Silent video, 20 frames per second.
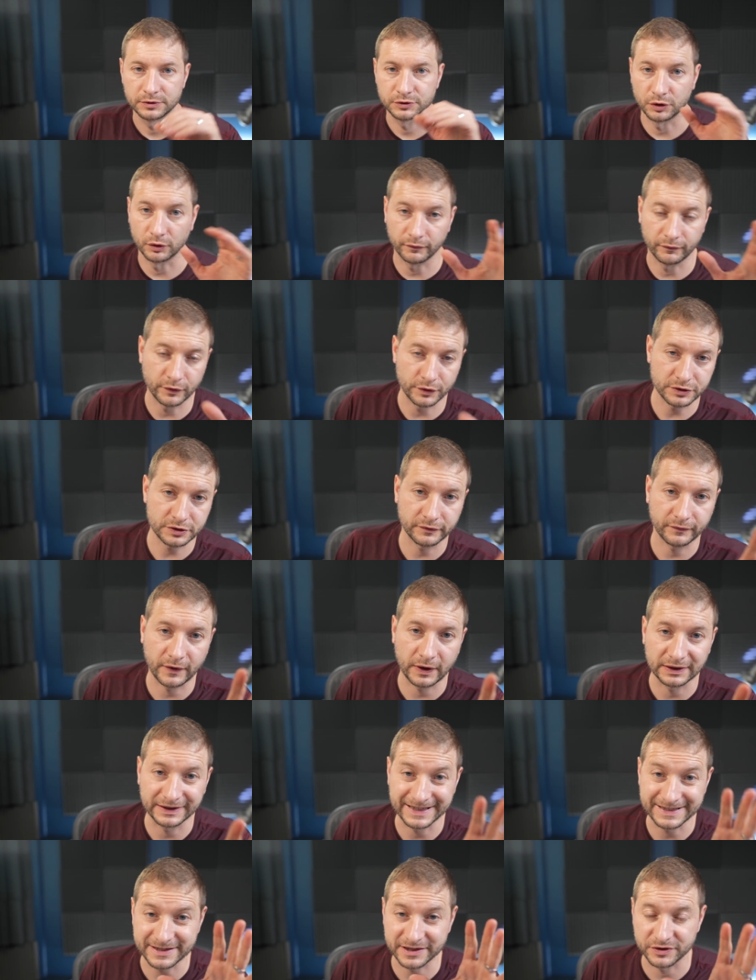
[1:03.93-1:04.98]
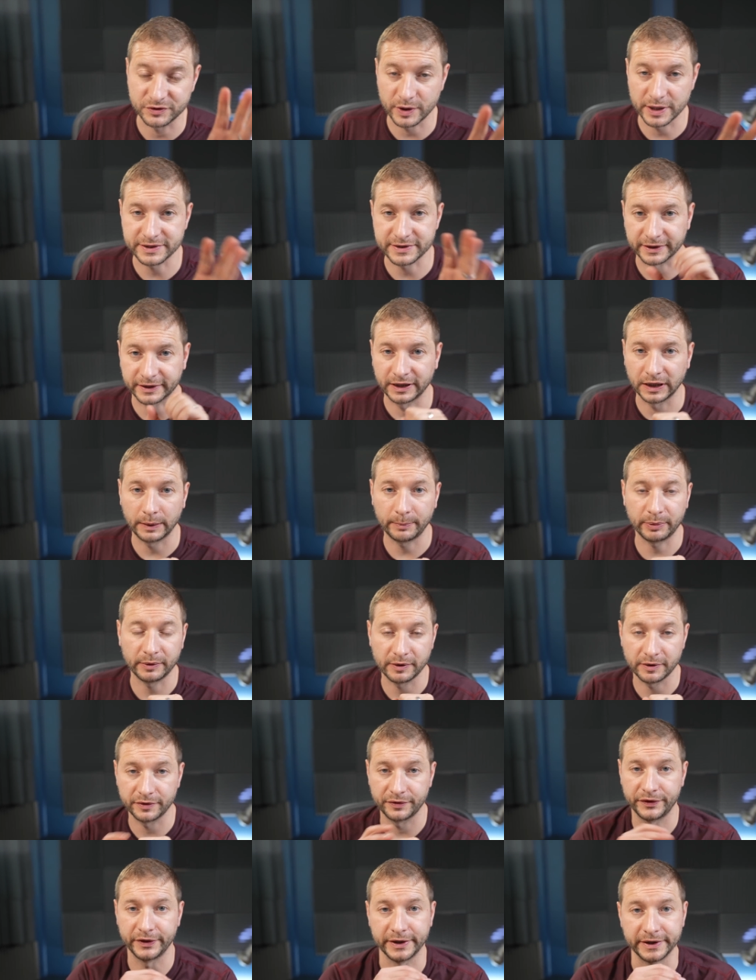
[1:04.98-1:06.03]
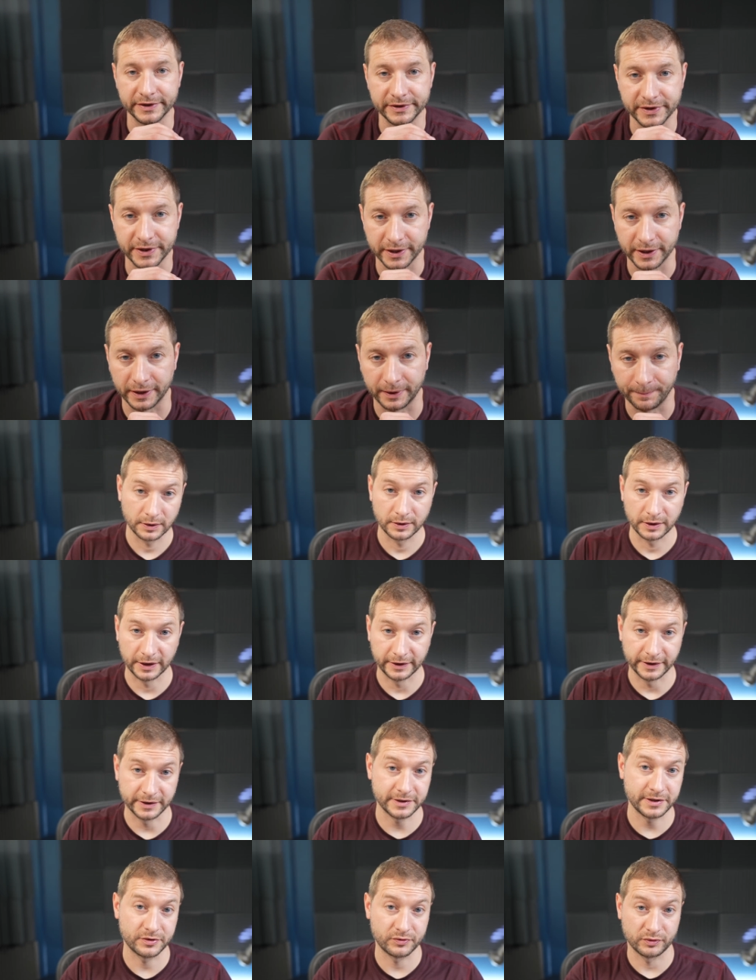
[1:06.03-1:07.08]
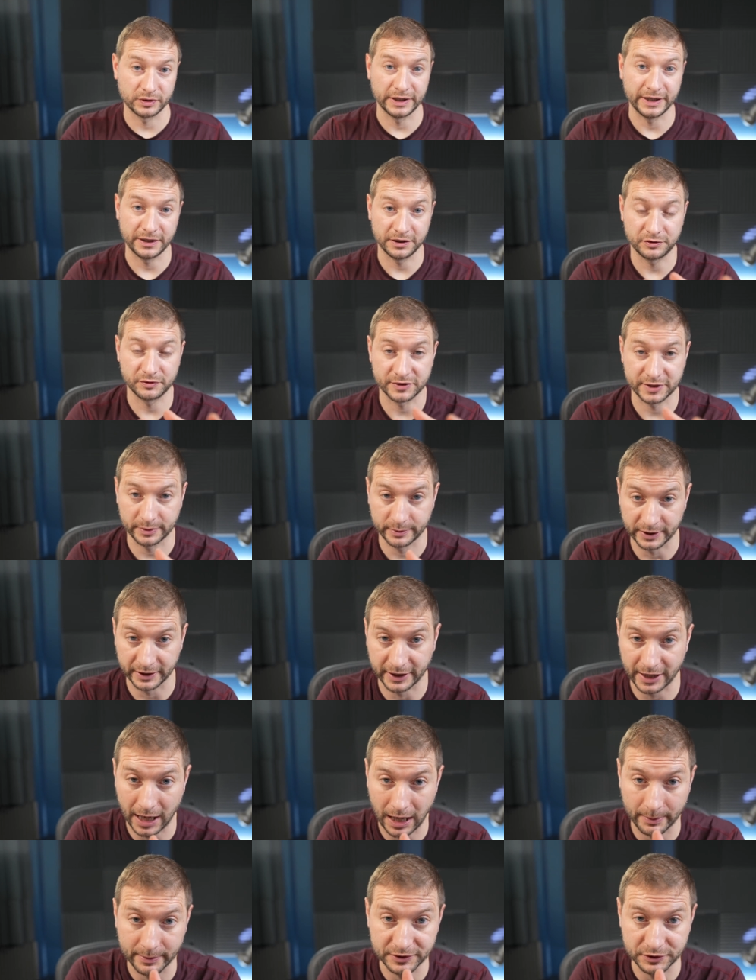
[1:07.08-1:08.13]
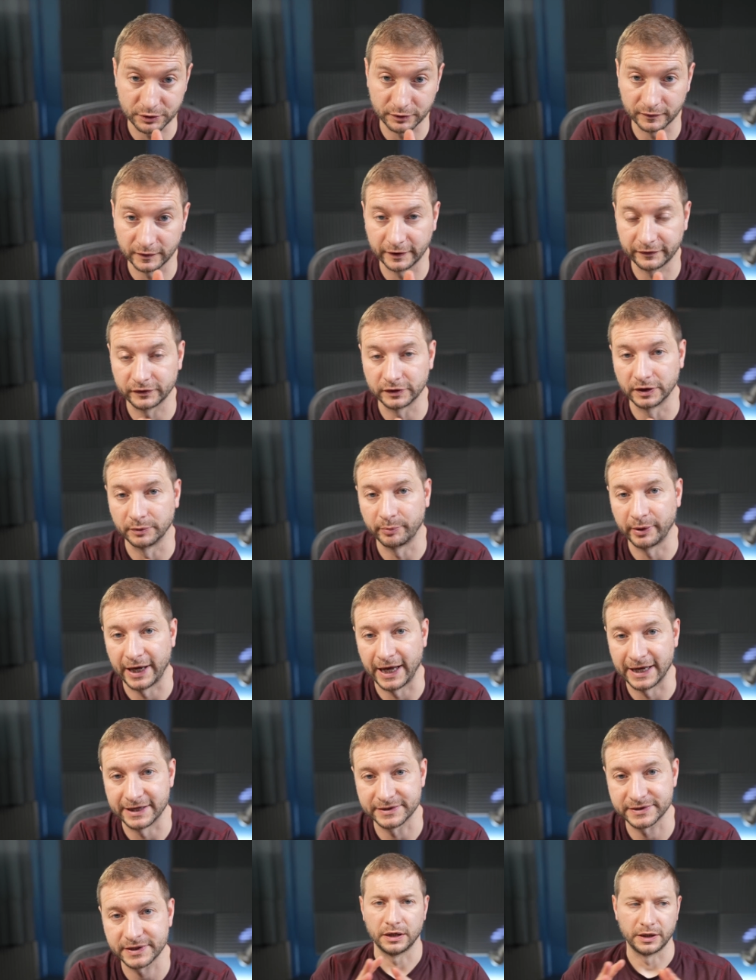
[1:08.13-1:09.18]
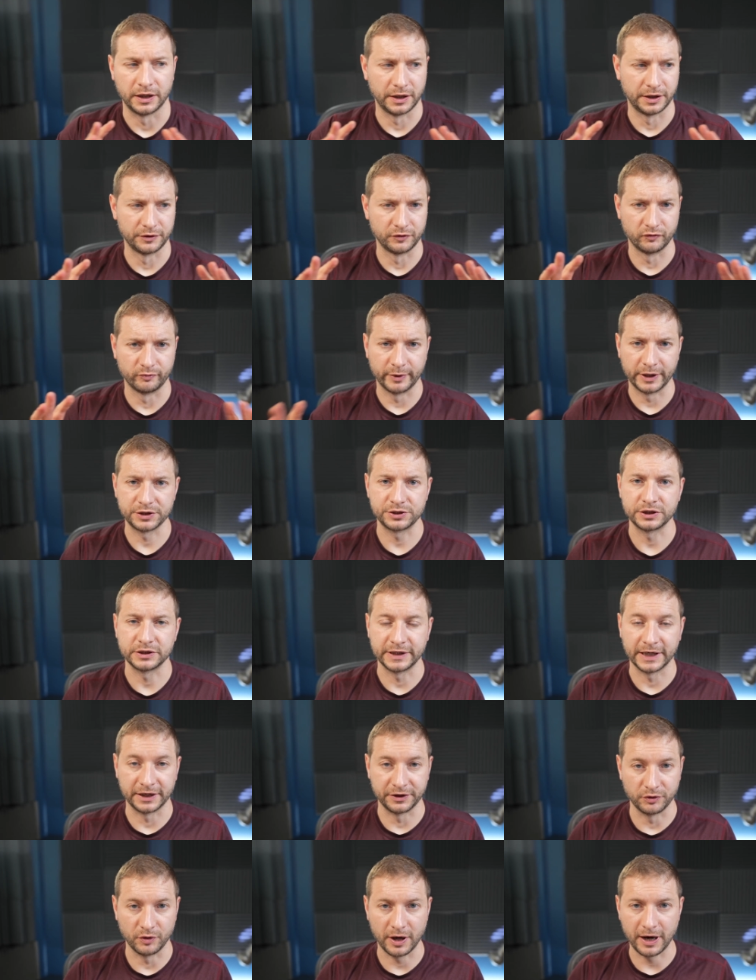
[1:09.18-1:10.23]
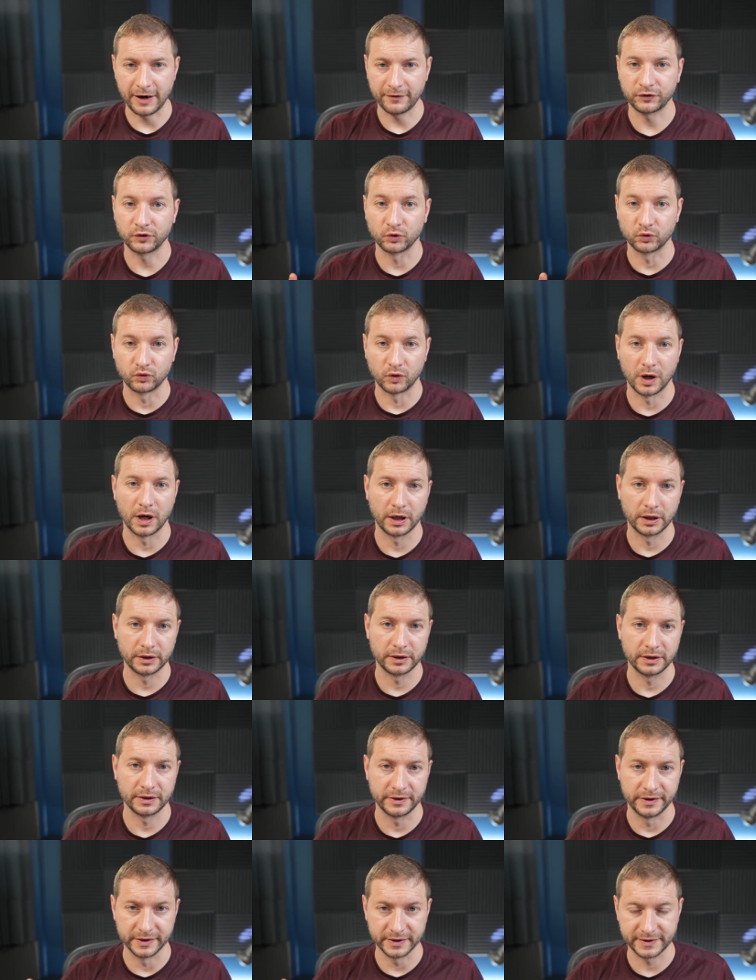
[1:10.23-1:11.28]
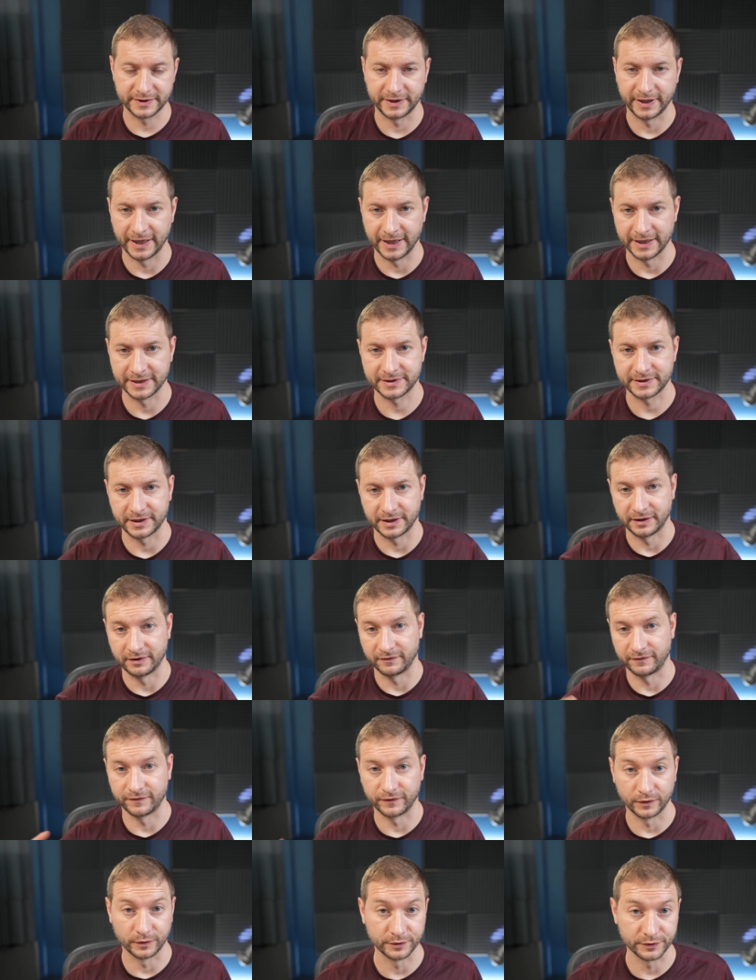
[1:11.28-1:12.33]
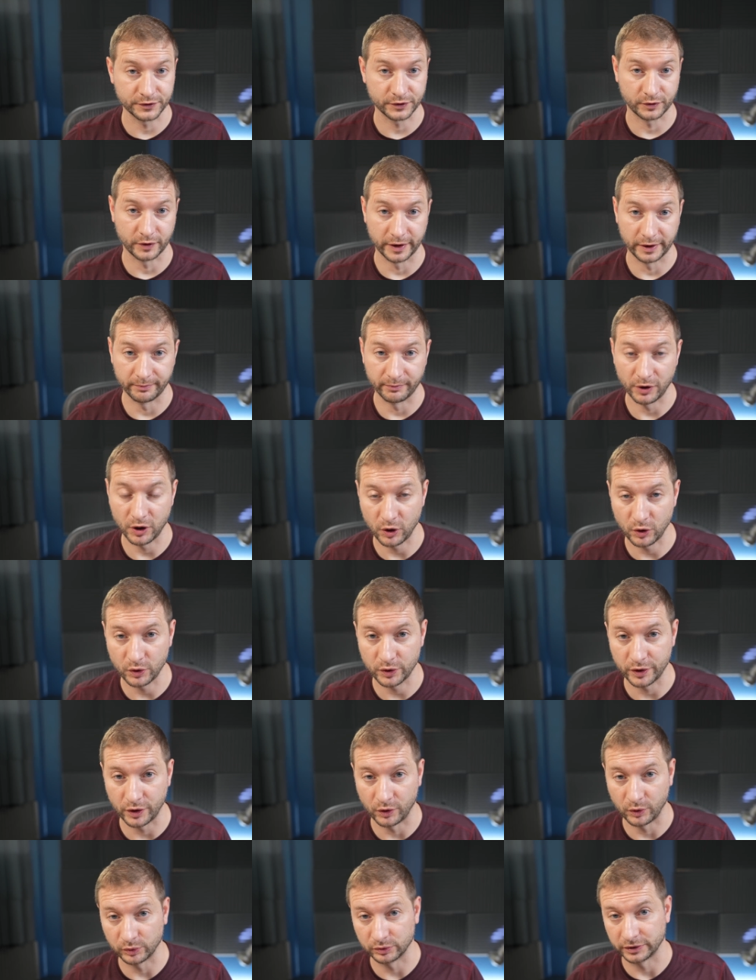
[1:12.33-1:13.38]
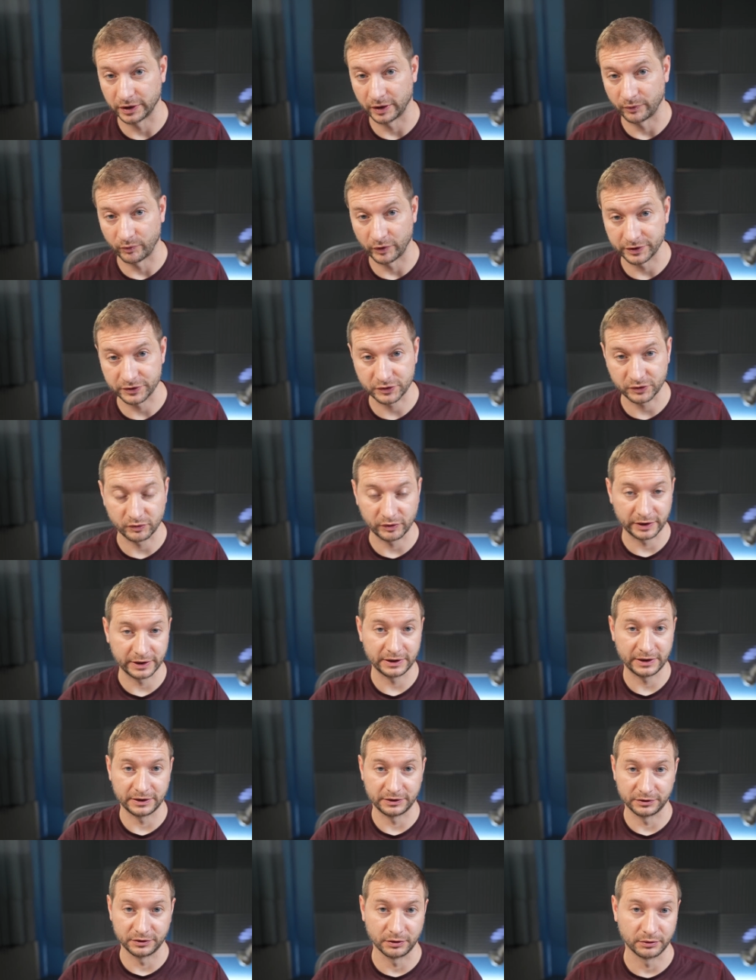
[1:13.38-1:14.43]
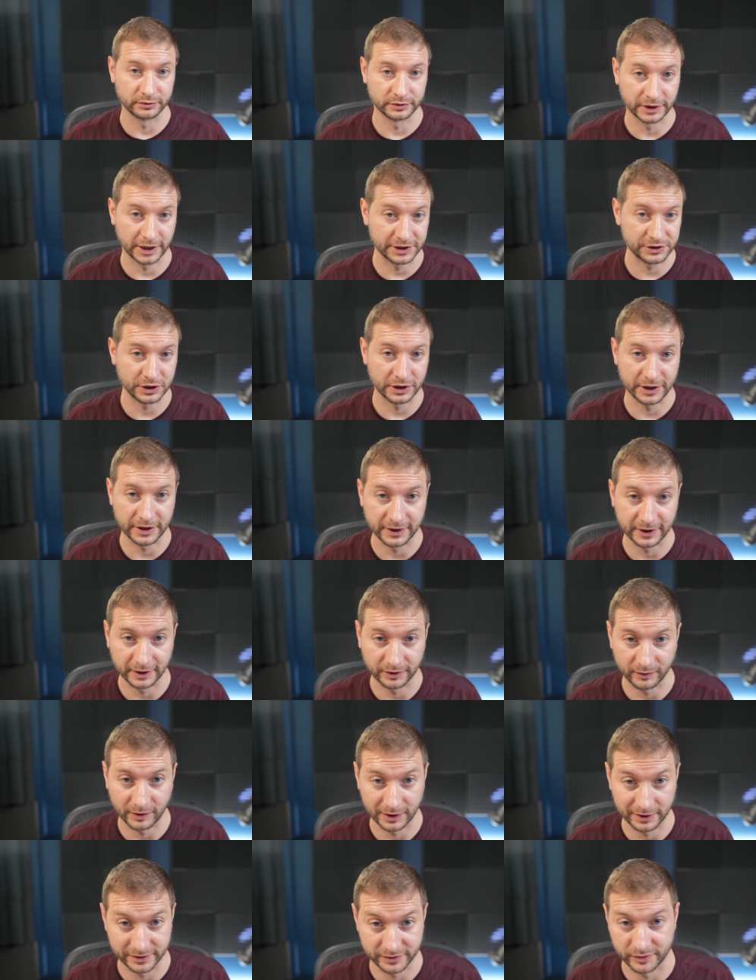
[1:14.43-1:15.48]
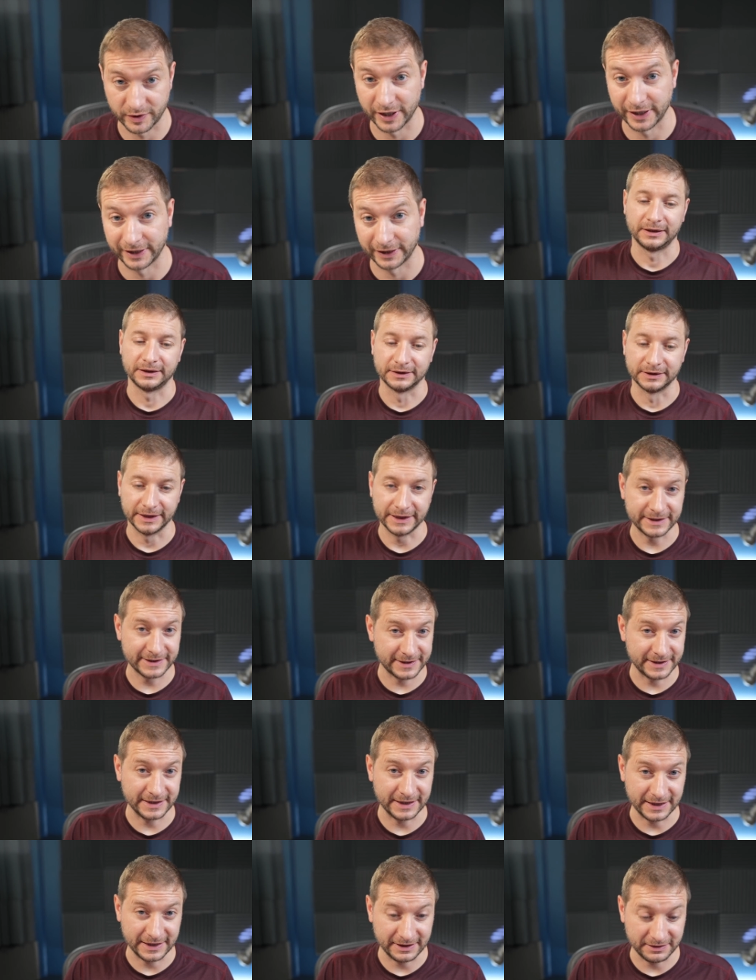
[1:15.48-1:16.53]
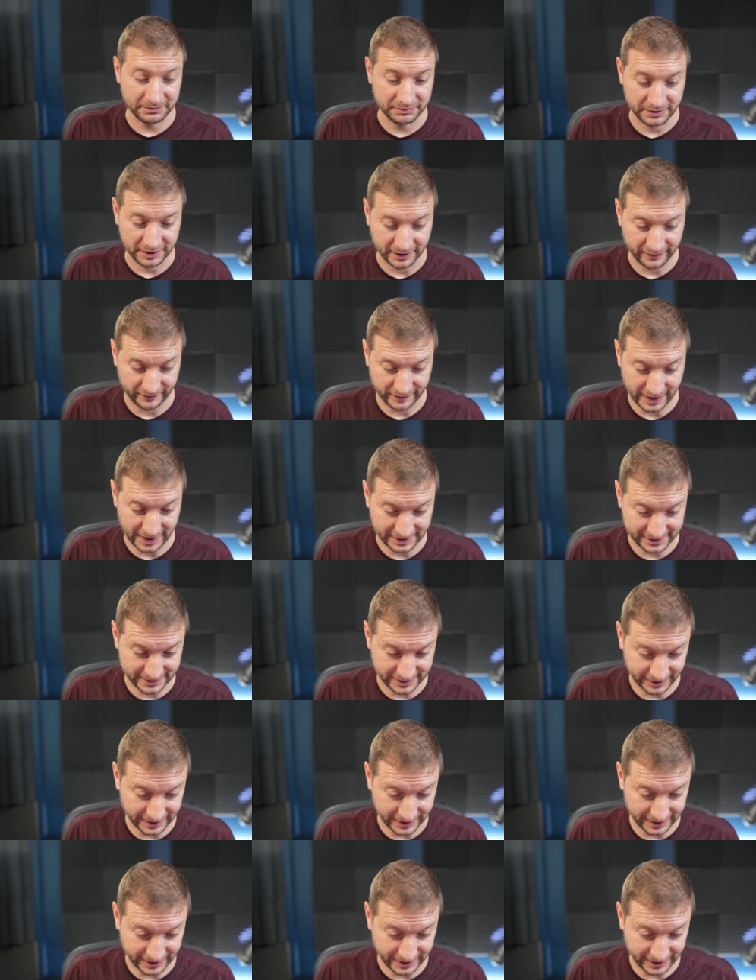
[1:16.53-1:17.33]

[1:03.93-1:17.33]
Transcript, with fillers: So first of all, let's address a couple things here. And this is related to some of the comments you've left in the past. And you've mentioned that you have to run this test in full screen mode, only on one screen, and don't touch anything while it's running. Let's see if that's the